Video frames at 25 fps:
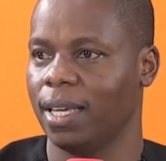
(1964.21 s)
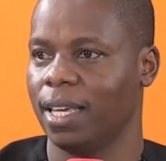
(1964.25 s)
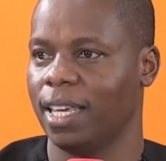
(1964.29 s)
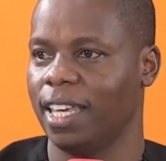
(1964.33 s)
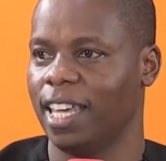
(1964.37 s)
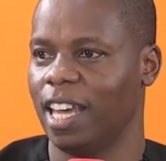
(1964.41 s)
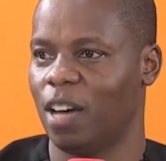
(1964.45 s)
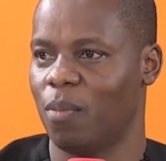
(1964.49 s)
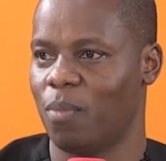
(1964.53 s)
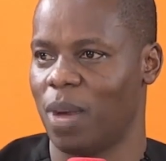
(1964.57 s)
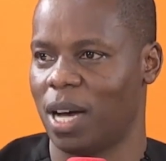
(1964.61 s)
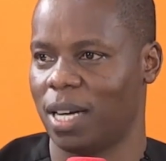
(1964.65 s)

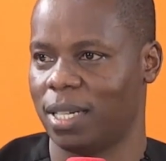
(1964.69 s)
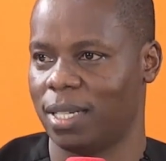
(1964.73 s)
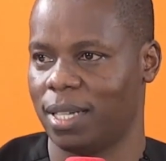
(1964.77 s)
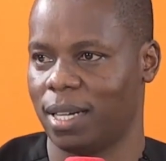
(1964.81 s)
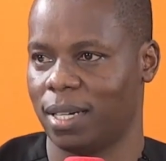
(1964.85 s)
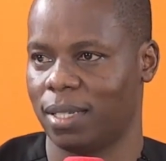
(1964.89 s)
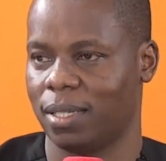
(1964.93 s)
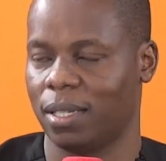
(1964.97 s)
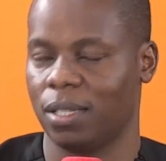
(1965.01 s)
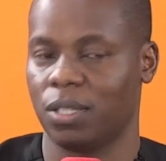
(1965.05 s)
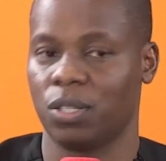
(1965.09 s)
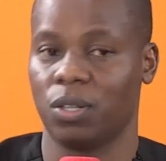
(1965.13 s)
earmarked
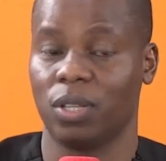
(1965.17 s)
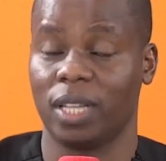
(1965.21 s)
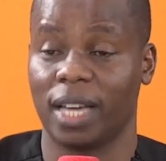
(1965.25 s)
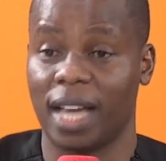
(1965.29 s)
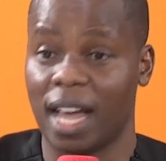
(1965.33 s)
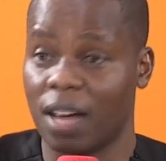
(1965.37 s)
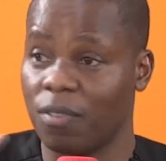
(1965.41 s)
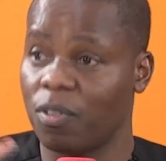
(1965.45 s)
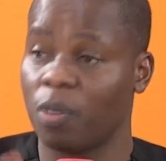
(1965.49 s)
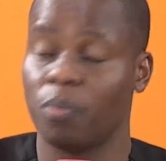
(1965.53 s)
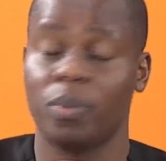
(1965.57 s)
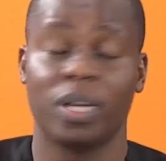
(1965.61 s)
taxes. So the
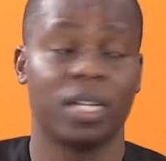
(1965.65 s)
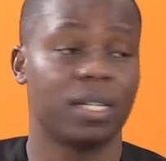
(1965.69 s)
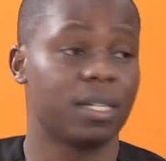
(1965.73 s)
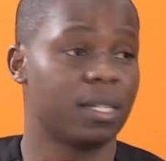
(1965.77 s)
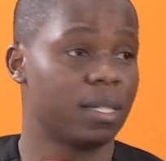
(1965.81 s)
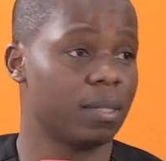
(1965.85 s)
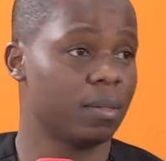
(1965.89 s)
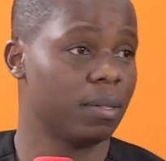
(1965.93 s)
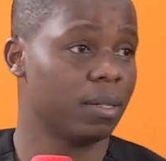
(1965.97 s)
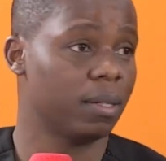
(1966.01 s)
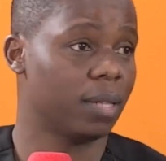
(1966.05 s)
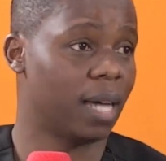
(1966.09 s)

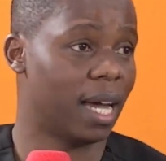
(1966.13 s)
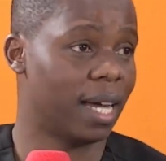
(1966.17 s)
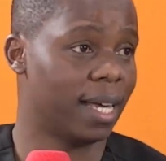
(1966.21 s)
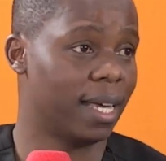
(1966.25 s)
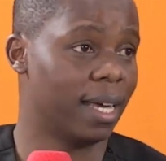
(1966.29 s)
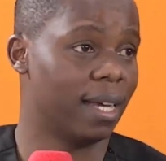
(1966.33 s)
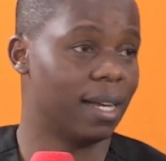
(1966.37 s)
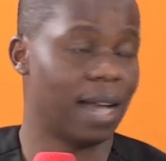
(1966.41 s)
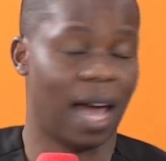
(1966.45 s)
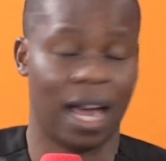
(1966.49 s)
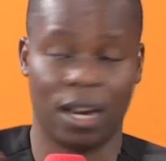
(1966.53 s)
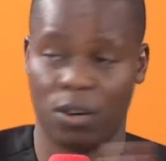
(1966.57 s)
government,
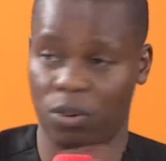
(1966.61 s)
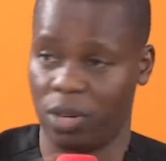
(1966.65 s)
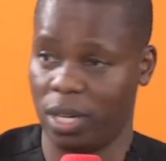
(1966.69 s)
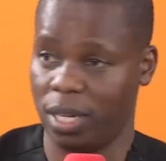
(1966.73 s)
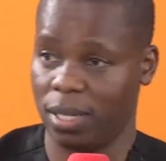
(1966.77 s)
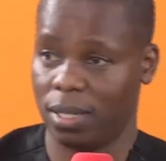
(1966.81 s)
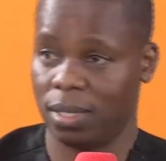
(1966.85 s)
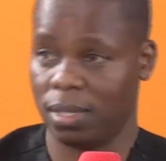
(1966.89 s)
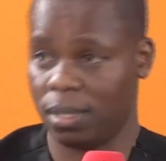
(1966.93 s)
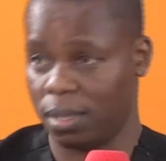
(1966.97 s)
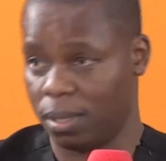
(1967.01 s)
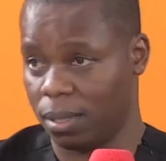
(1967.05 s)
again,
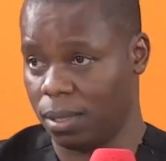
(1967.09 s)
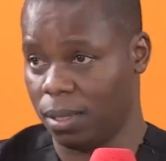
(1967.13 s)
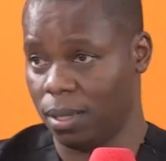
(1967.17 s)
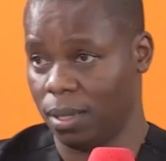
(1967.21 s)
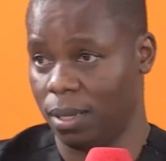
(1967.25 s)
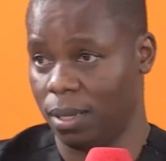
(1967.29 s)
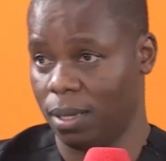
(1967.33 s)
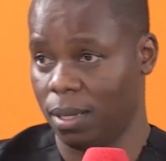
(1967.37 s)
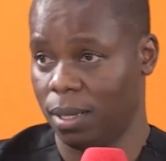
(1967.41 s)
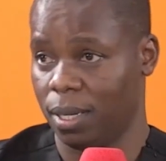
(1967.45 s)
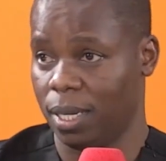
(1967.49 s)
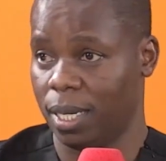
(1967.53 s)
allocates
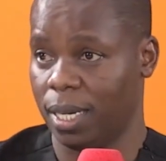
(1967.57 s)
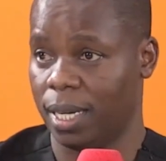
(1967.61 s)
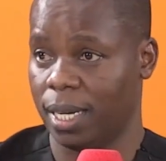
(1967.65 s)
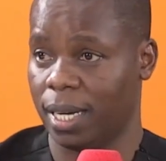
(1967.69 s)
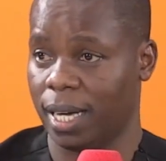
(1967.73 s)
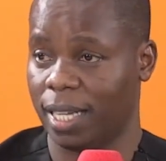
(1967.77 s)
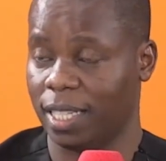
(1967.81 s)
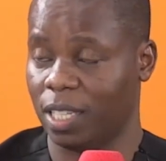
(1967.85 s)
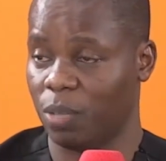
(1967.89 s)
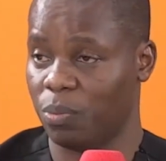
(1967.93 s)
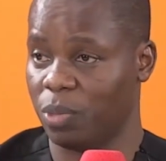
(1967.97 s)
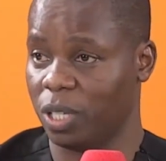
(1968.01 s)

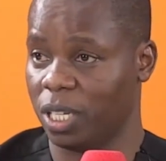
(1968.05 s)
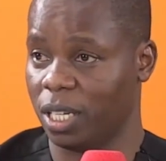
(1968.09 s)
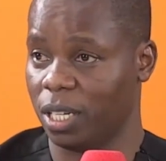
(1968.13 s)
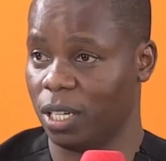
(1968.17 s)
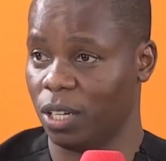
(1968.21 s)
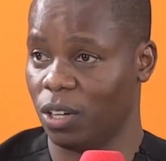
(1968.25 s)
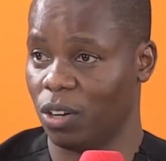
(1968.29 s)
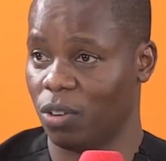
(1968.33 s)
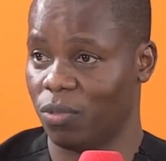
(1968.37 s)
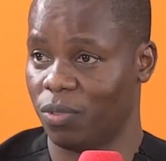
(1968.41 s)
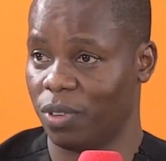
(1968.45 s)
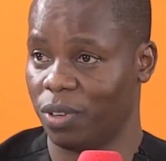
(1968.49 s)
at the
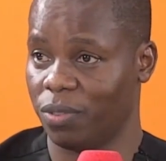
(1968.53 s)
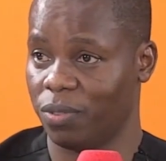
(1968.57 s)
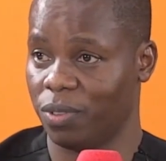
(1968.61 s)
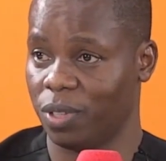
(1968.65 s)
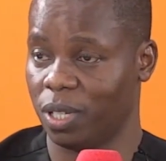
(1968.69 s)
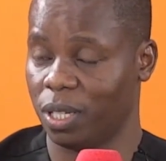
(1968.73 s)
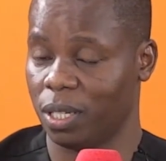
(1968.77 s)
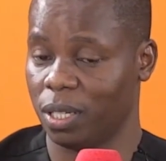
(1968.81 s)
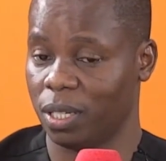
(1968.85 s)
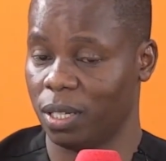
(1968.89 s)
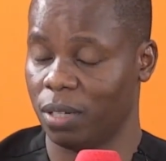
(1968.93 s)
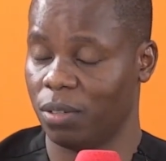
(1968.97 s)
beginning of
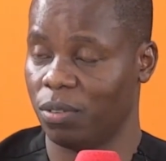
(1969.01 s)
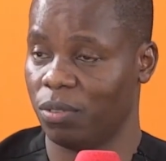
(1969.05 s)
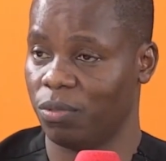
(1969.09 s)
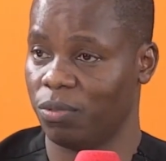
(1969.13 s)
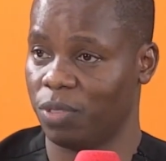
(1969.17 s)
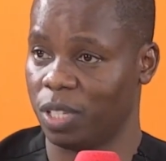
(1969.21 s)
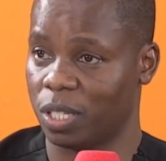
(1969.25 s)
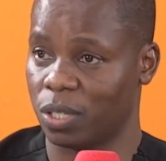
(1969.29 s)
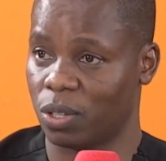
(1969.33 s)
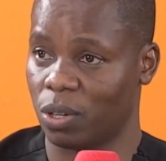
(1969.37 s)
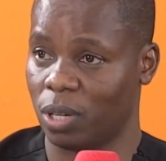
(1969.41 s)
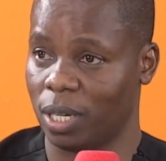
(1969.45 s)
every
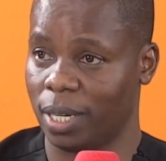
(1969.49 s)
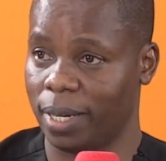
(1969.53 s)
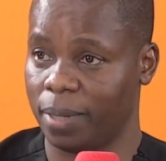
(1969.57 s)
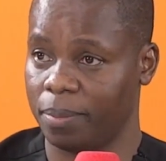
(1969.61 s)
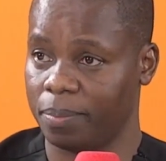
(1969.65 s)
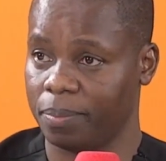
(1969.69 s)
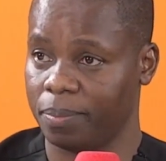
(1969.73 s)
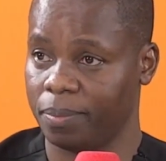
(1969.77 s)
fiscal year.